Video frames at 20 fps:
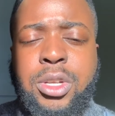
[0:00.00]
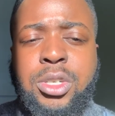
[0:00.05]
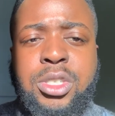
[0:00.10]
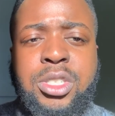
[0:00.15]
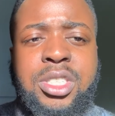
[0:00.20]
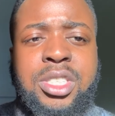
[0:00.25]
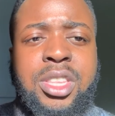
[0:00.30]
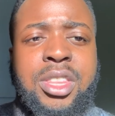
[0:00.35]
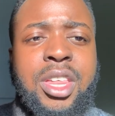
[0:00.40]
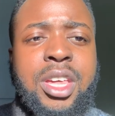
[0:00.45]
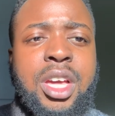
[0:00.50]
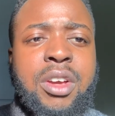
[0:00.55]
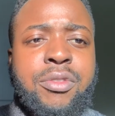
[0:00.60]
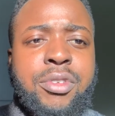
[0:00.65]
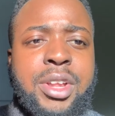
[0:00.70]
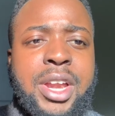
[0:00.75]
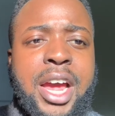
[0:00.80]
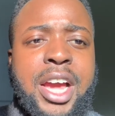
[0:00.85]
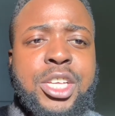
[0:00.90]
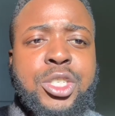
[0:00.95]
Just think of
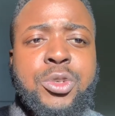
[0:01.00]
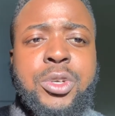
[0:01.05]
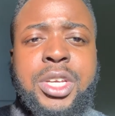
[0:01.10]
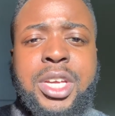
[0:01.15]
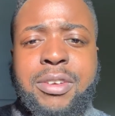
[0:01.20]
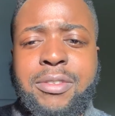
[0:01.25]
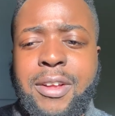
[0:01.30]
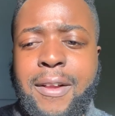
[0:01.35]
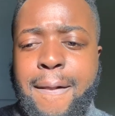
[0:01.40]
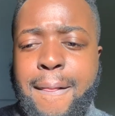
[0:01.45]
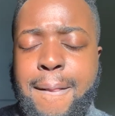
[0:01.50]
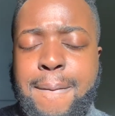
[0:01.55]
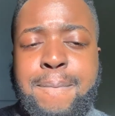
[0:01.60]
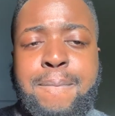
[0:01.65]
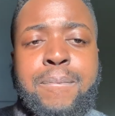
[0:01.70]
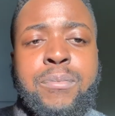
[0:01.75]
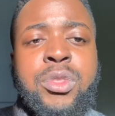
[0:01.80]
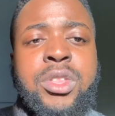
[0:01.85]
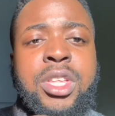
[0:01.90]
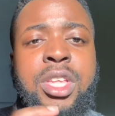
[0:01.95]
it as you're giving.
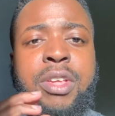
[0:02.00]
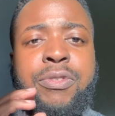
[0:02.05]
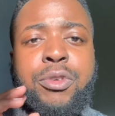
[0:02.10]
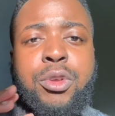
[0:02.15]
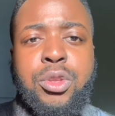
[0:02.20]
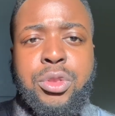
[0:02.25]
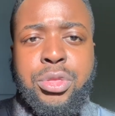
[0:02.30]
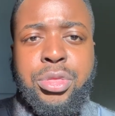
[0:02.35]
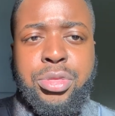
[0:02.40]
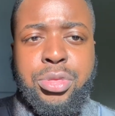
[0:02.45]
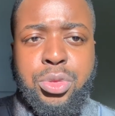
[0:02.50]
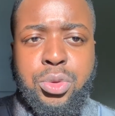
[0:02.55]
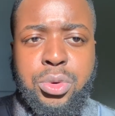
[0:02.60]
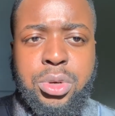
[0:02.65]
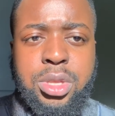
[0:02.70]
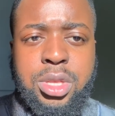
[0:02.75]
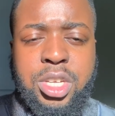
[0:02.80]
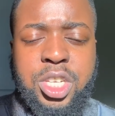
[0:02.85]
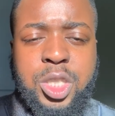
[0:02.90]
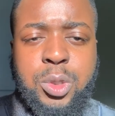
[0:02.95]
If you do
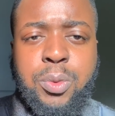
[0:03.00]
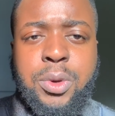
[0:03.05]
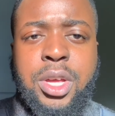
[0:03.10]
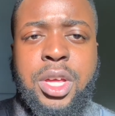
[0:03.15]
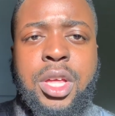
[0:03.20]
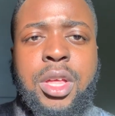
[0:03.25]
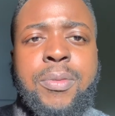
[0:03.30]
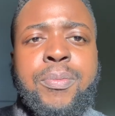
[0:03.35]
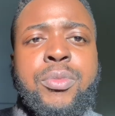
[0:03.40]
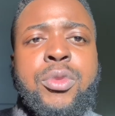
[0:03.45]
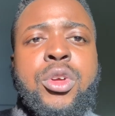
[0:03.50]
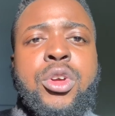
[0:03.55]
it this way,